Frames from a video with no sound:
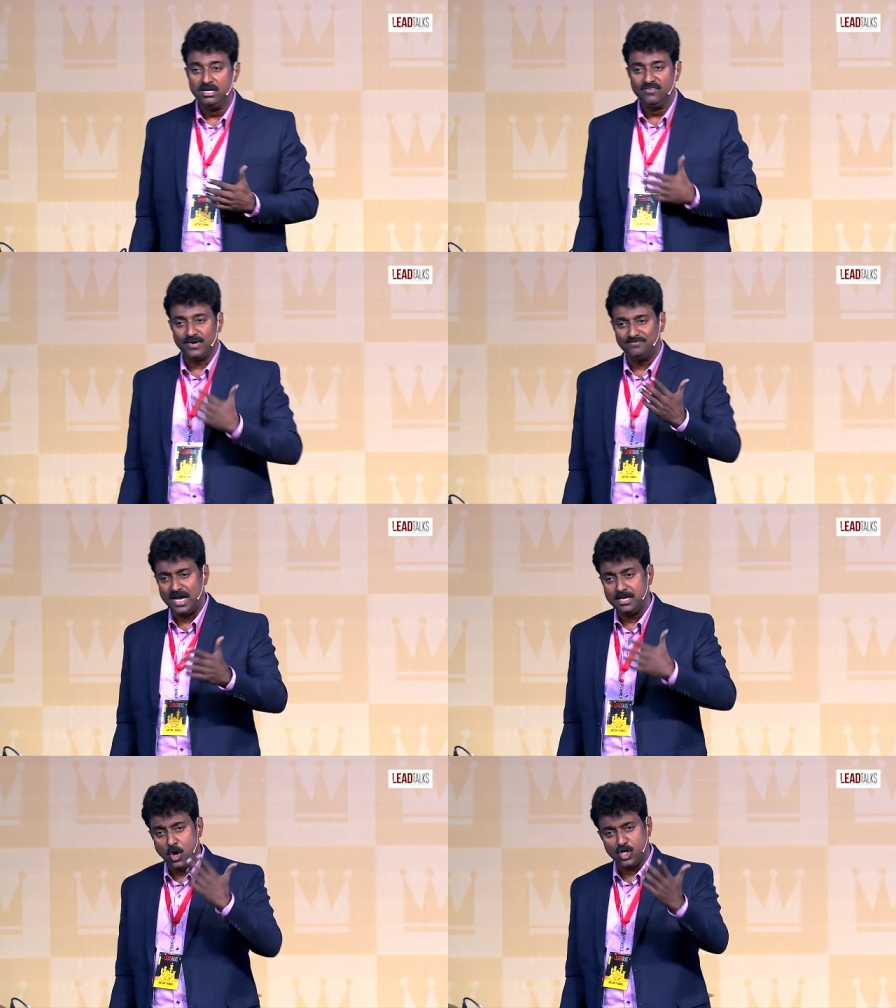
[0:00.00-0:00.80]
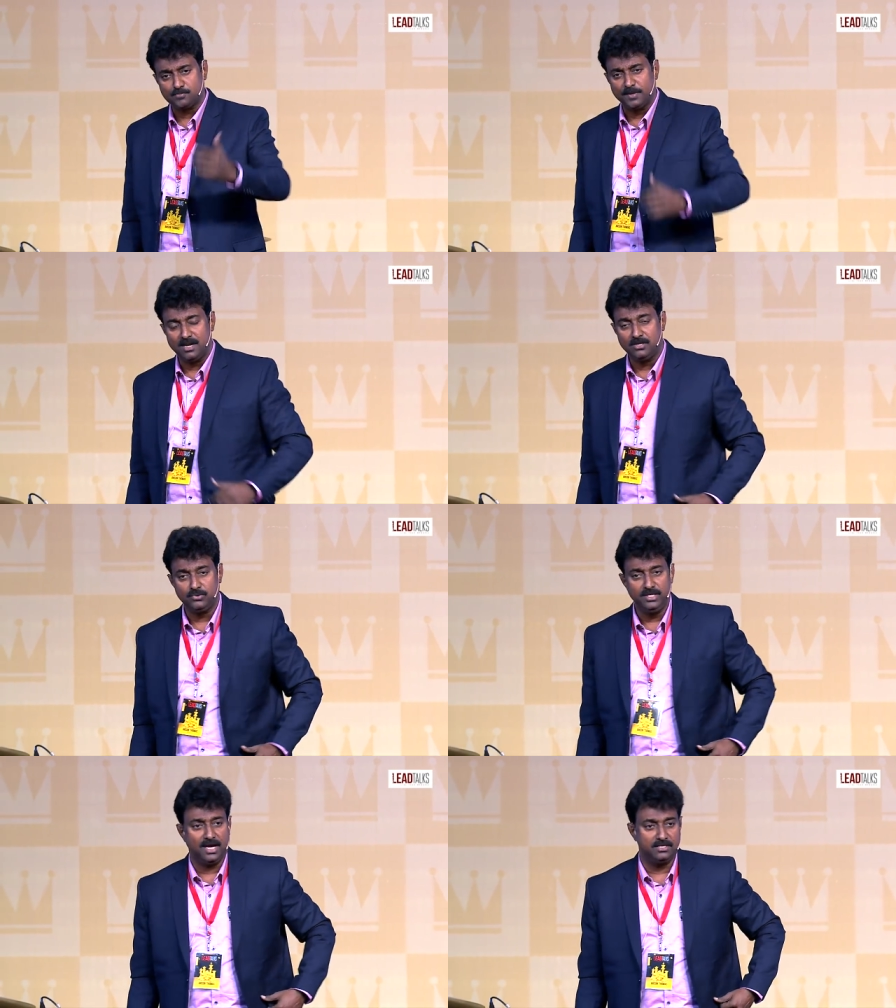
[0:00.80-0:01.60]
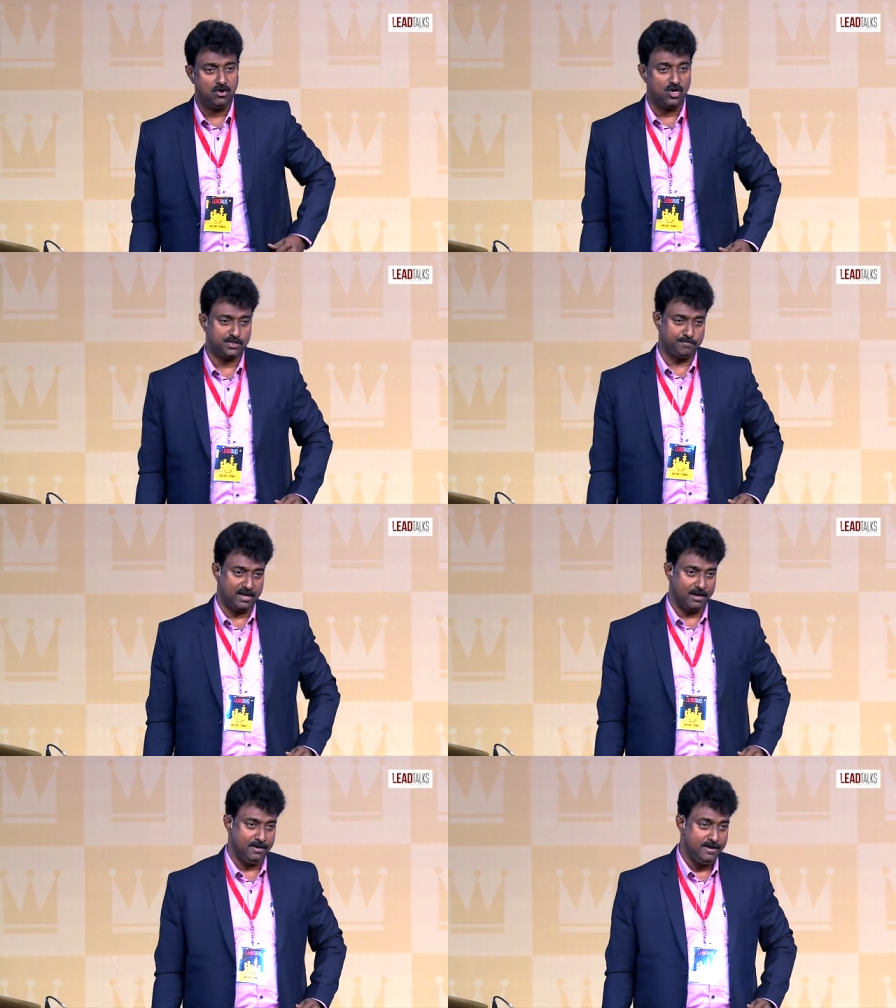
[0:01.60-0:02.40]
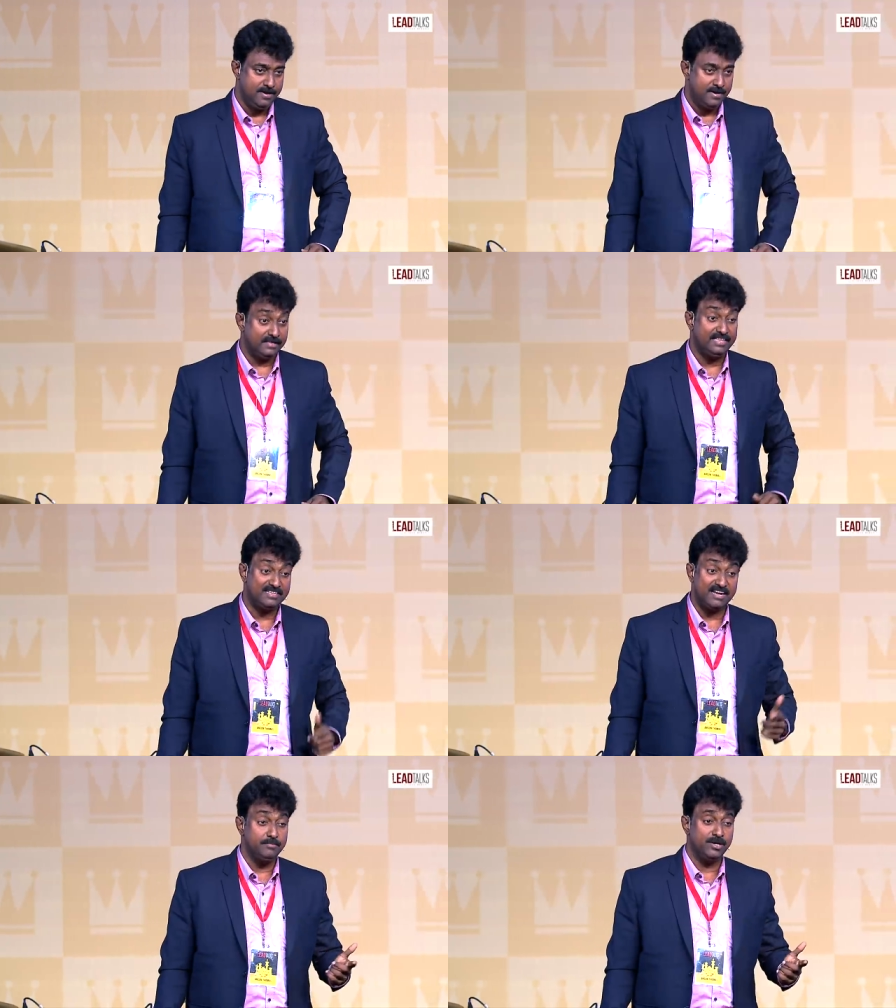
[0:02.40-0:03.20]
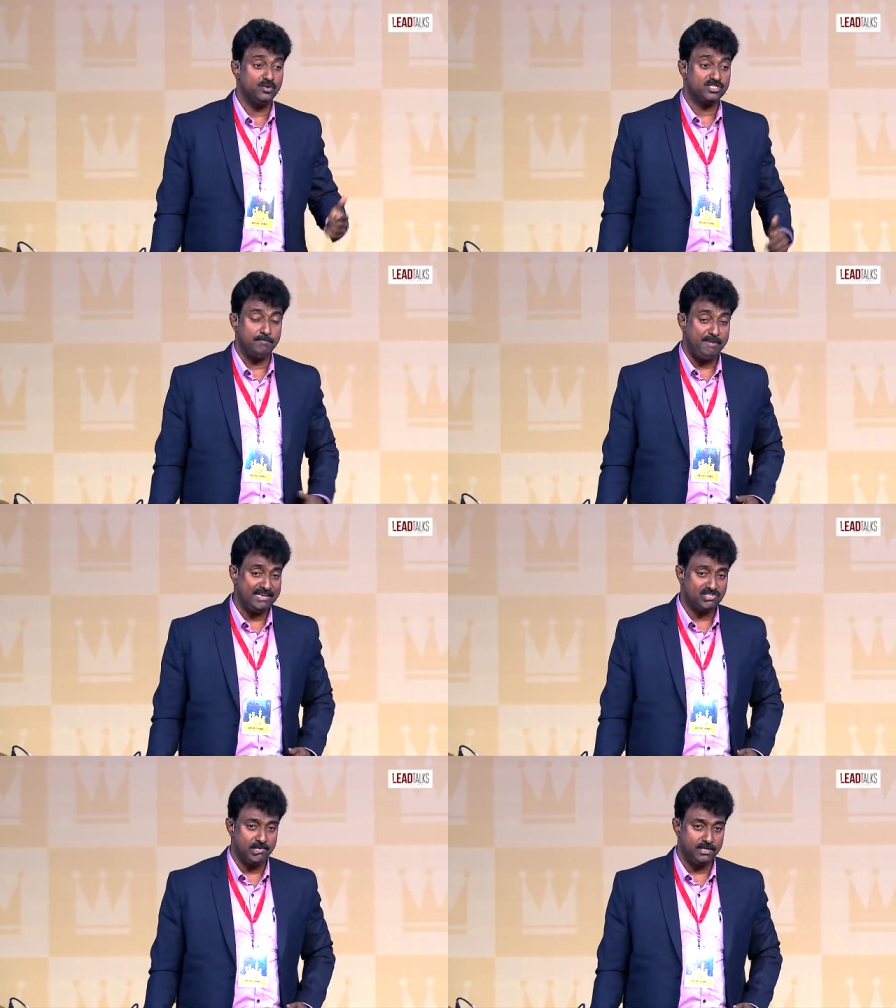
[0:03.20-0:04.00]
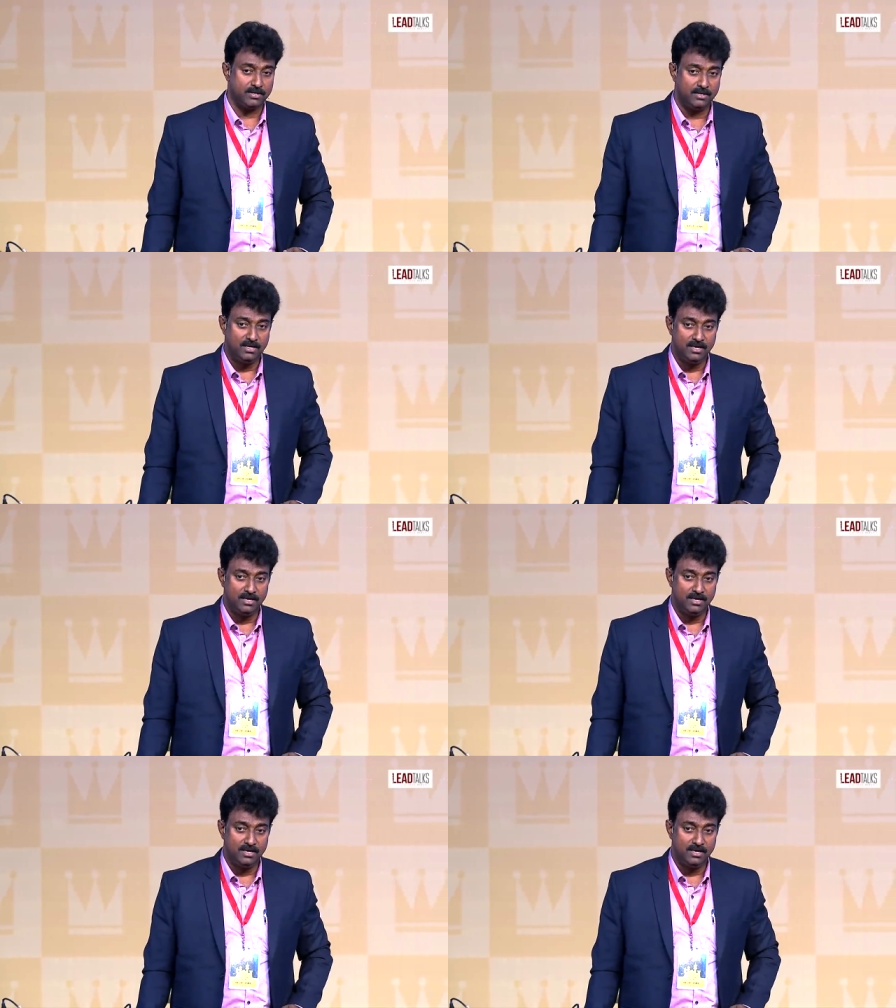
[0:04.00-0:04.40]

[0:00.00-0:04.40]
from one hospital to the other hospital. At that time, I was a bachelor.